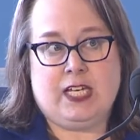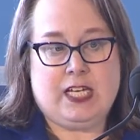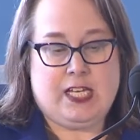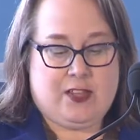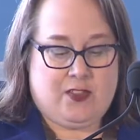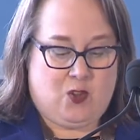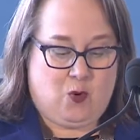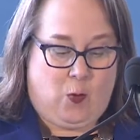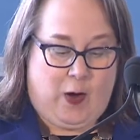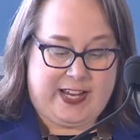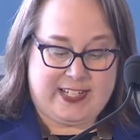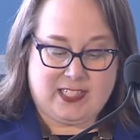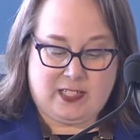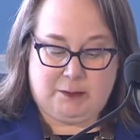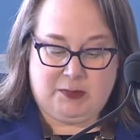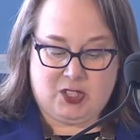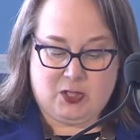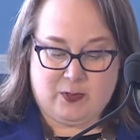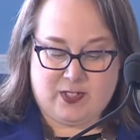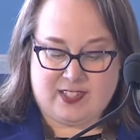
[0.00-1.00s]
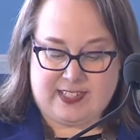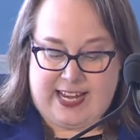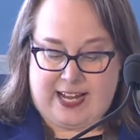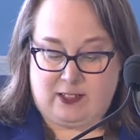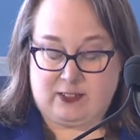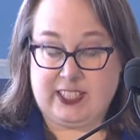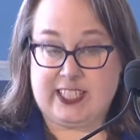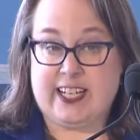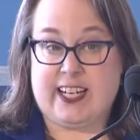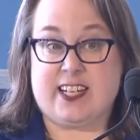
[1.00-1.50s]
The YW is now
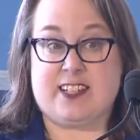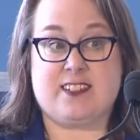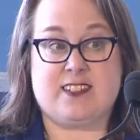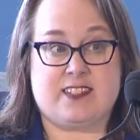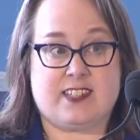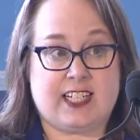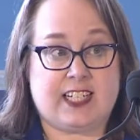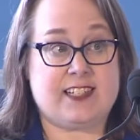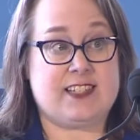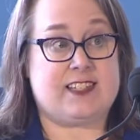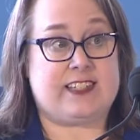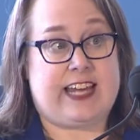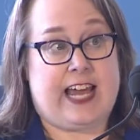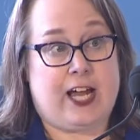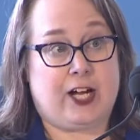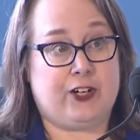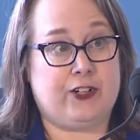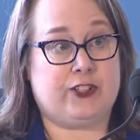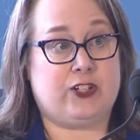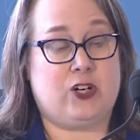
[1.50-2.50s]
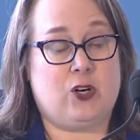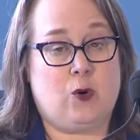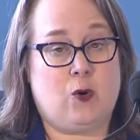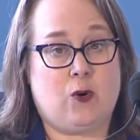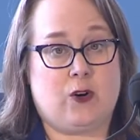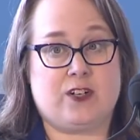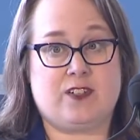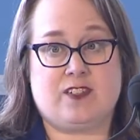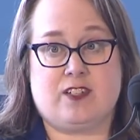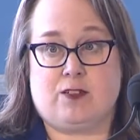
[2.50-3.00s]
leading 6 staggered
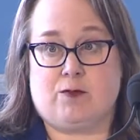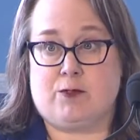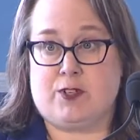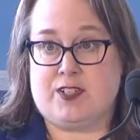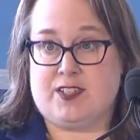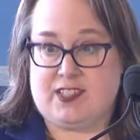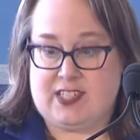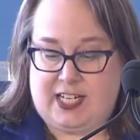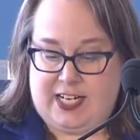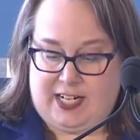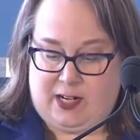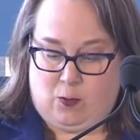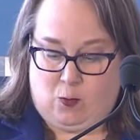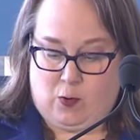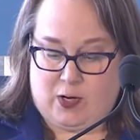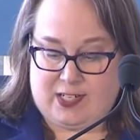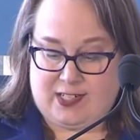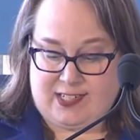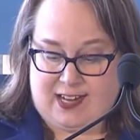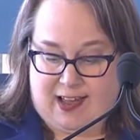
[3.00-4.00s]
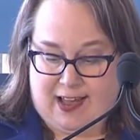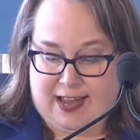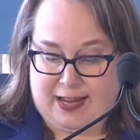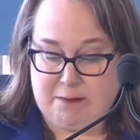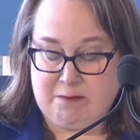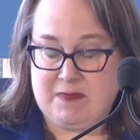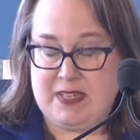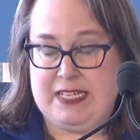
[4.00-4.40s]
cohorts in Racine at one time.